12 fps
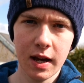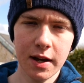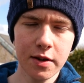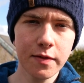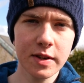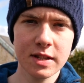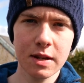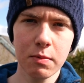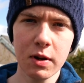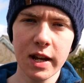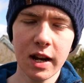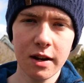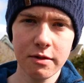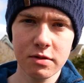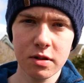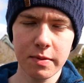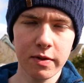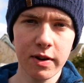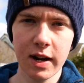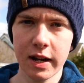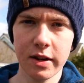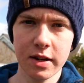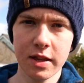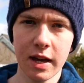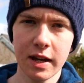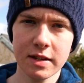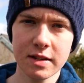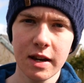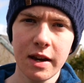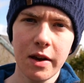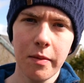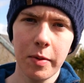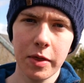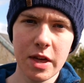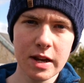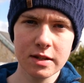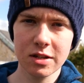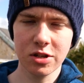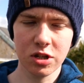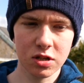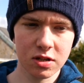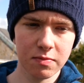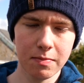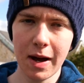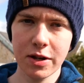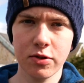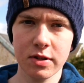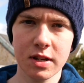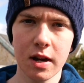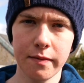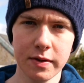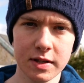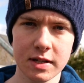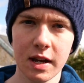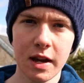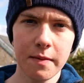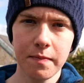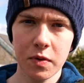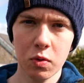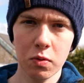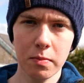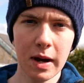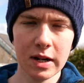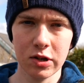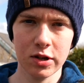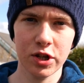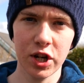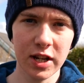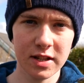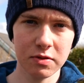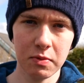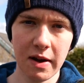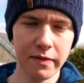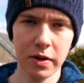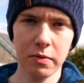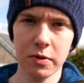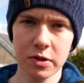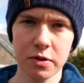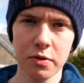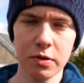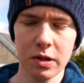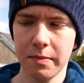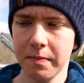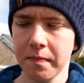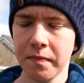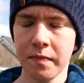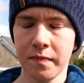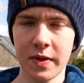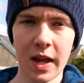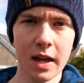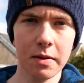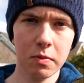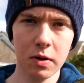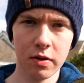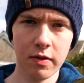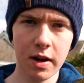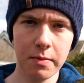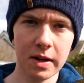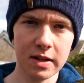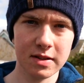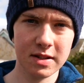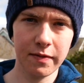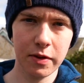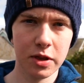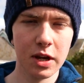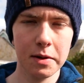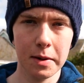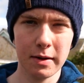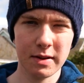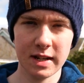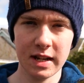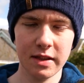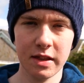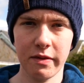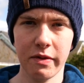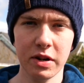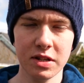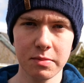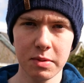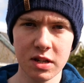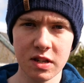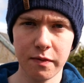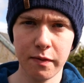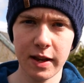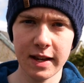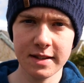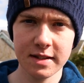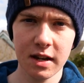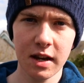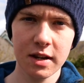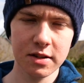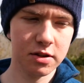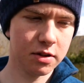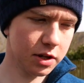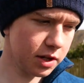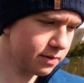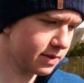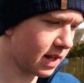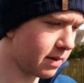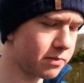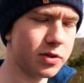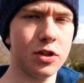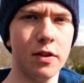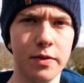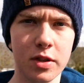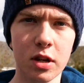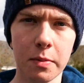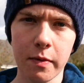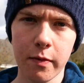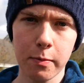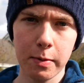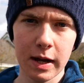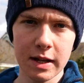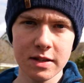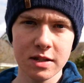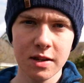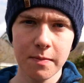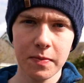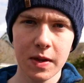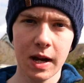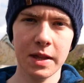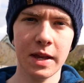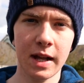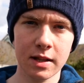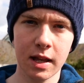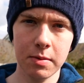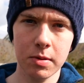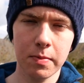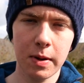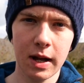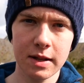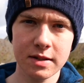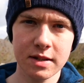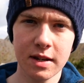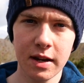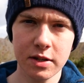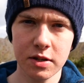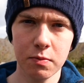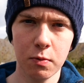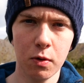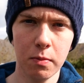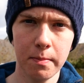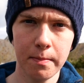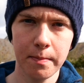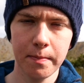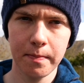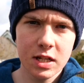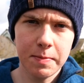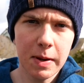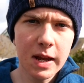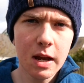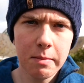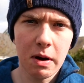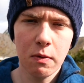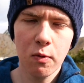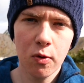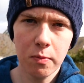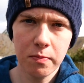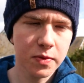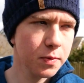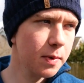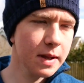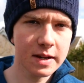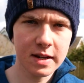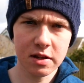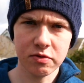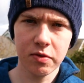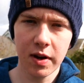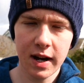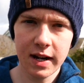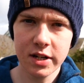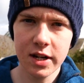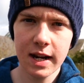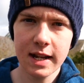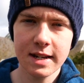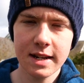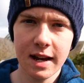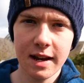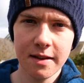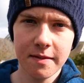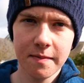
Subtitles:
And obviously woolly clothes will be really good at this, but things such as mattress covers or mattress sheets or whatever you want to call them, they could work really well because if you think about it, they're very similar to fleece. So you can use them just over the top of your plants and that'll keep your plants nice and warm. Speaking about warm, the wind is really chilly today.